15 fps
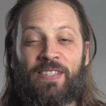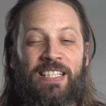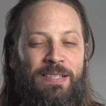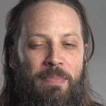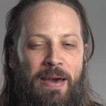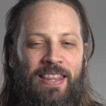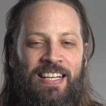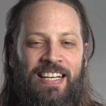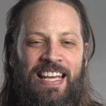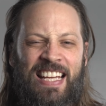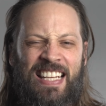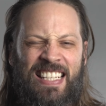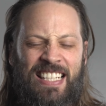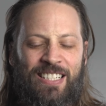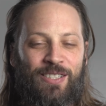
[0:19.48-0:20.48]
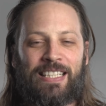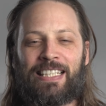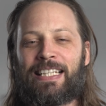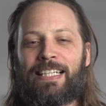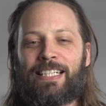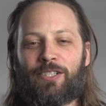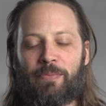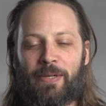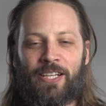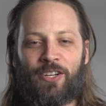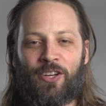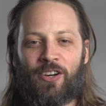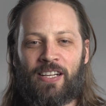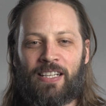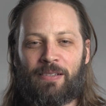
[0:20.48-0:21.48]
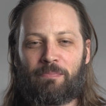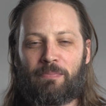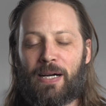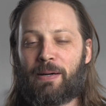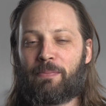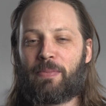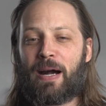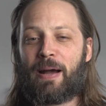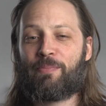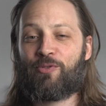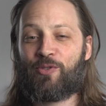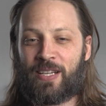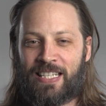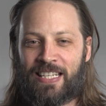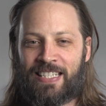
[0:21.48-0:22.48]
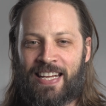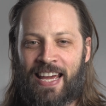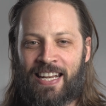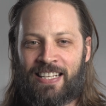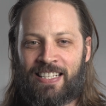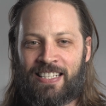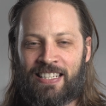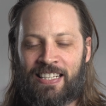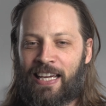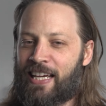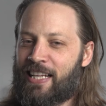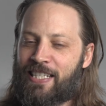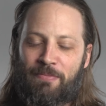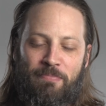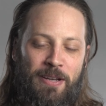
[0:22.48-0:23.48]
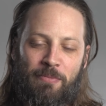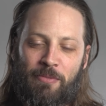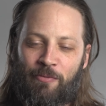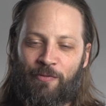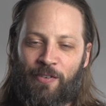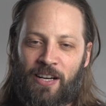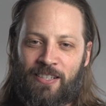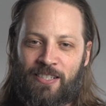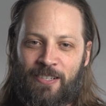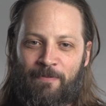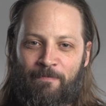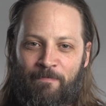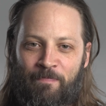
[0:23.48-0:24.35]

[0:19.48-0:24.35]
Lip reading: This method is still a little bit nerdy, but by barista standards, it's minimum fuss.